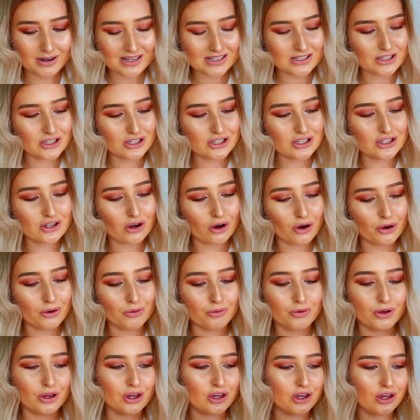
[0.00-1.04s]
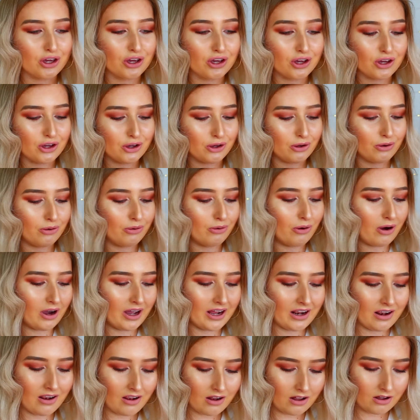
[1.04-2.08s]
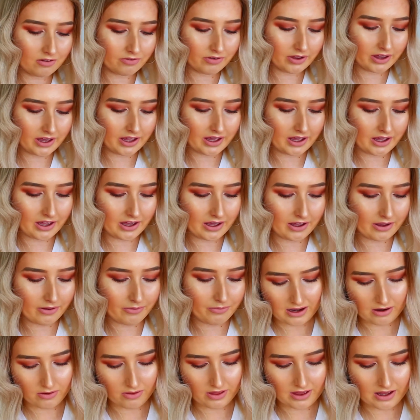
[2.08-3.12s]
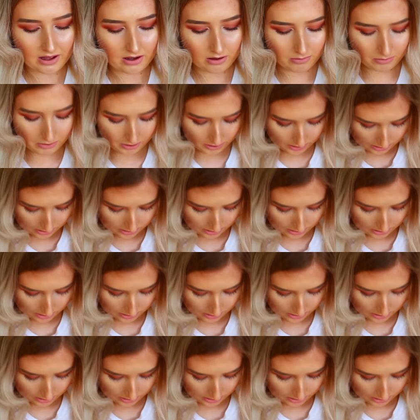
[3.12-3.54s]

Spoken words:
it's so cute. I love it. How the hell am I